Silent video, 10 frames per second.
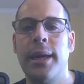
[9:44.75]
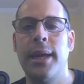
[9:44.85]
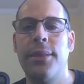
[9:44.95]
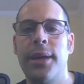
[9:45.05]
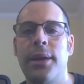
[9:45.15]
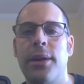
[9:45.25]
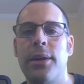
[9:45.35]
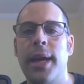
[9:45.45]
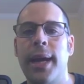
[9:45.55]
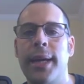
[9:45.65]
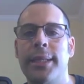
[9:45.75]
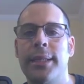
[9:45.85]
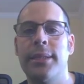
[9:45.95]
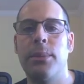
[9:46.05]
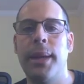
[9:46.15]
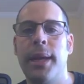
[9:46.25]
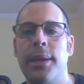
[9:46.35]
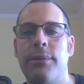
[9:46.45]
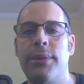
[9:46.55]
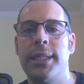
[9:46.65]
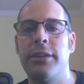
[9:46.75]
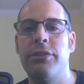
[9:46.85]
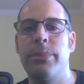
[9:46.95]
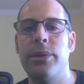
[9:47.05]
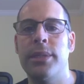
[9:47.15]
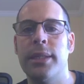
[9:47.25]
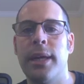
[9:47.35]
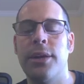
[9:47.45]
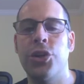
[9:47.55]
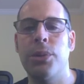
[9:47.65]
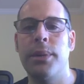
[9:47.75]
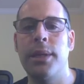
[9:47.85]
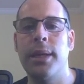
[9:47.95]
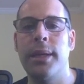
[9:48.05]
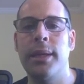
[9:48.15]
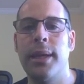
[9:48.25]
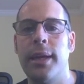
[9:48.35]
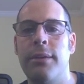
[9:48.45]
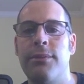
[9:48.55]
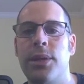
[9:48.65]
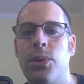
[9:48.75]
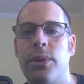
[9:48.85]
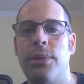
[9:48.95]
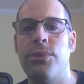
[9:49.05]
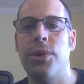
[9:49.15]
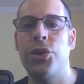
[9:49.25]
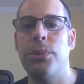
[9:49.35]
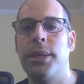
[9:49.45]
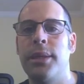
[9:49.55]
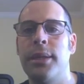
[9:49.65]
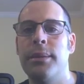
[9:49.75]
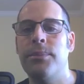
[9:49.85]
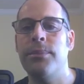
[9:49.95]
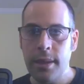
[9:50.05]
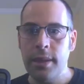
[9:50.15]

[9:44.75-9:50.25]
And their current assets are mainly receivables of $900 million and inventory of $300 million.